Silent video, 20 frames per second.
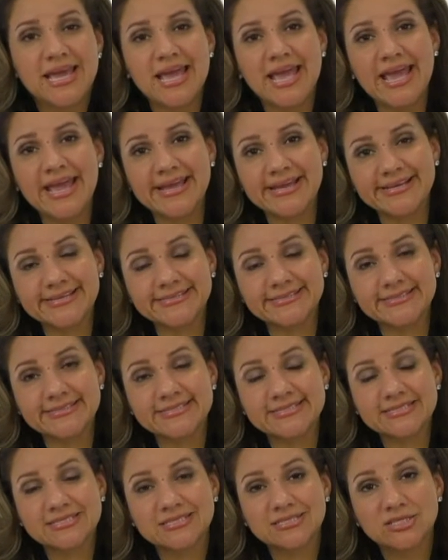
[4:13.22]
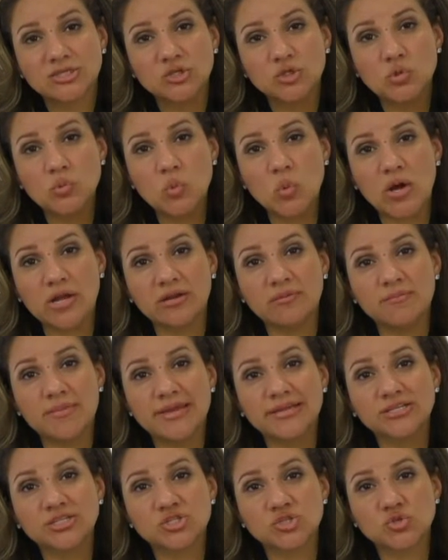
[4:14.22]
And you want to
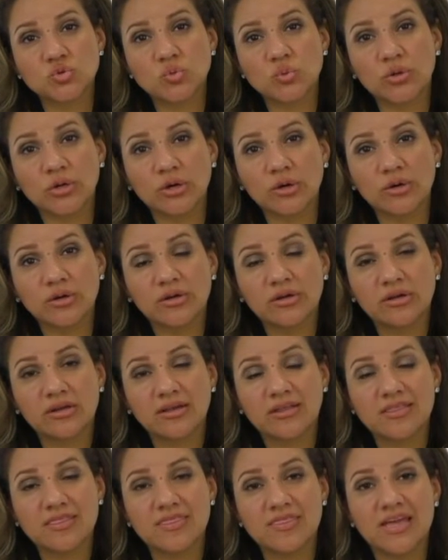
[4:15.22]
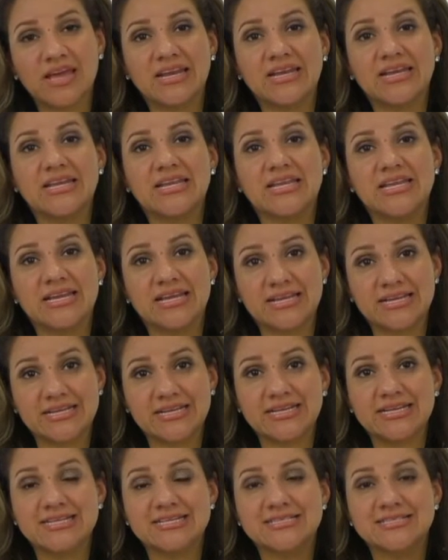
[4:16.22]
make sure that
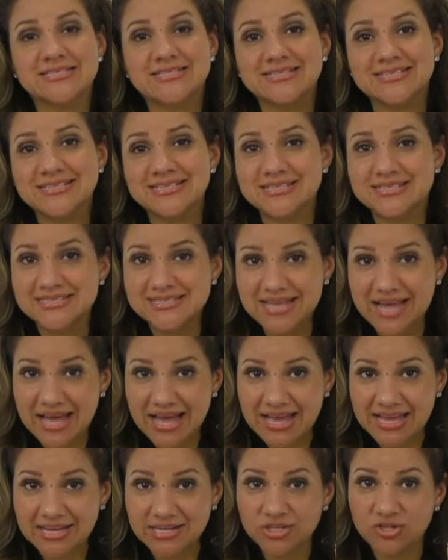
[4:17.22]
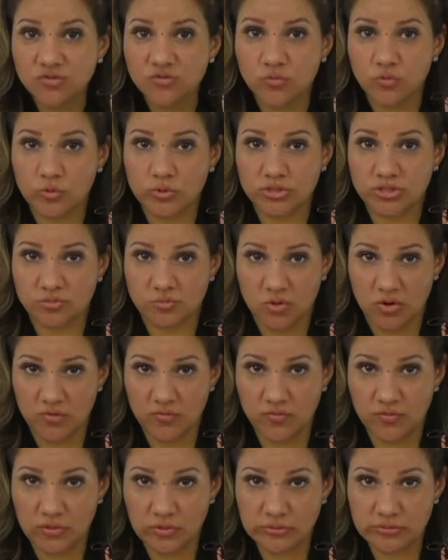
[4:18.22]
it is designed for
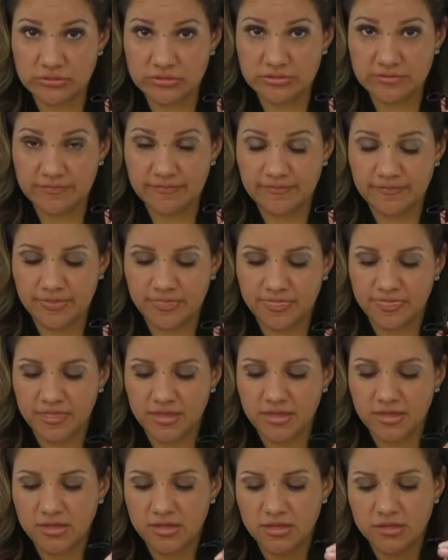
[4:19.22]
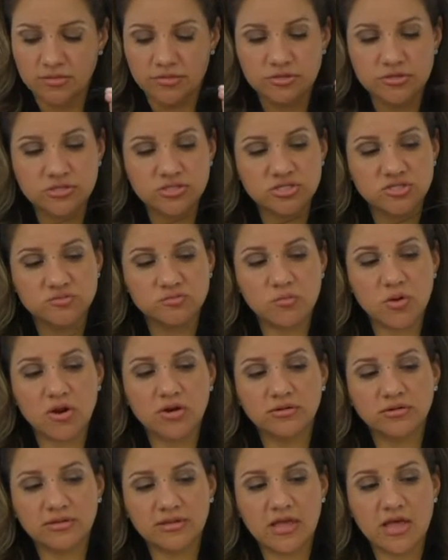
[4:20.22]
smartphones. The
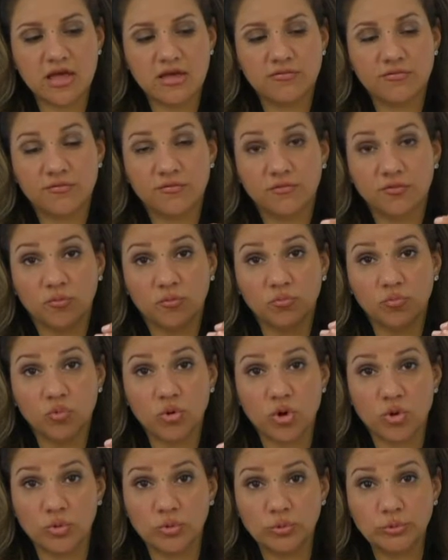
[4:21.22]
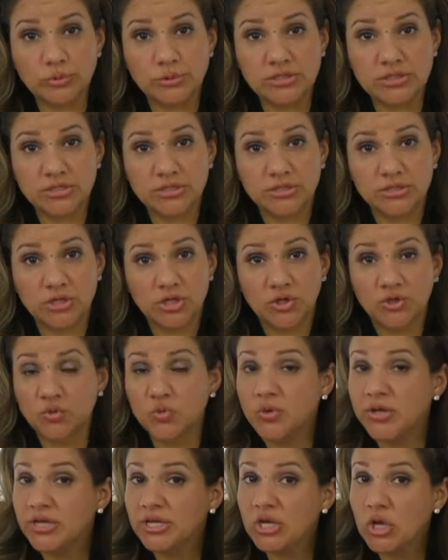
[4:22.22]
SmartLav from Rode, you
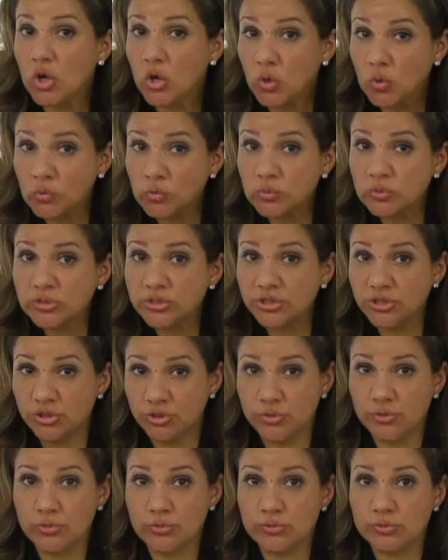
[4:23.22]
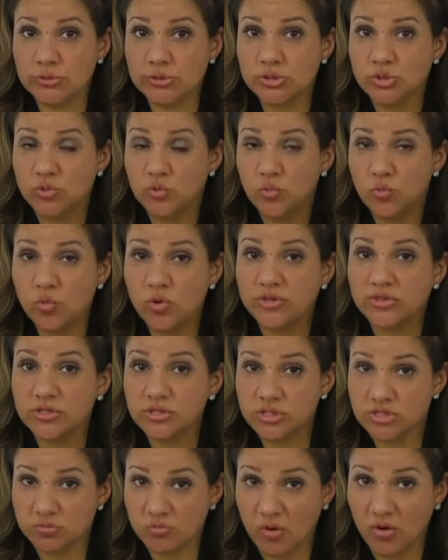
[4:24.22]
can only use with a
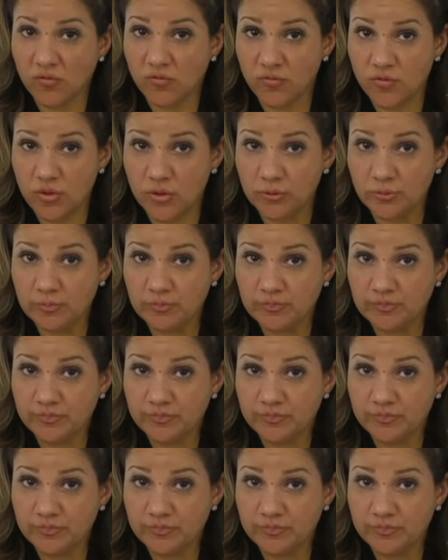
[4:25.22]
smartphone.